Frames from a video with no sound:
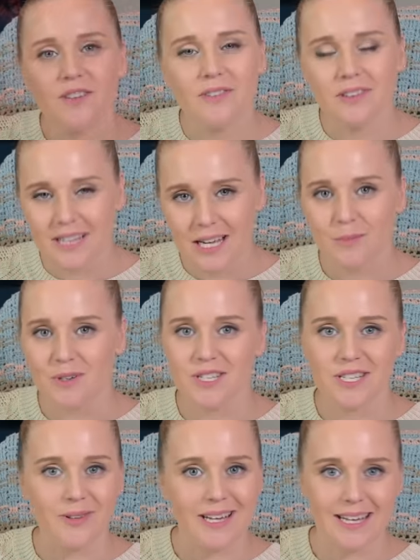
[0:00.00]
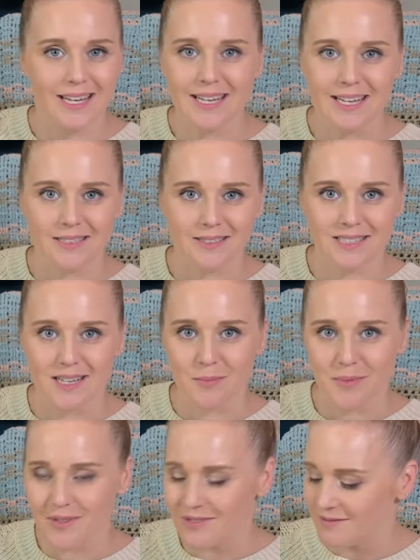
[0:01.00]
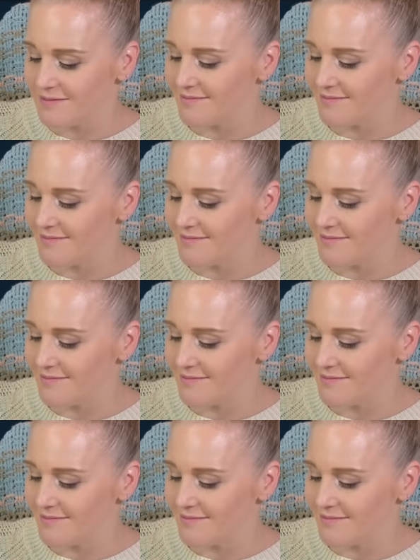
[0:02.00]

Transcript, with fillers: of glamour to any ensemble.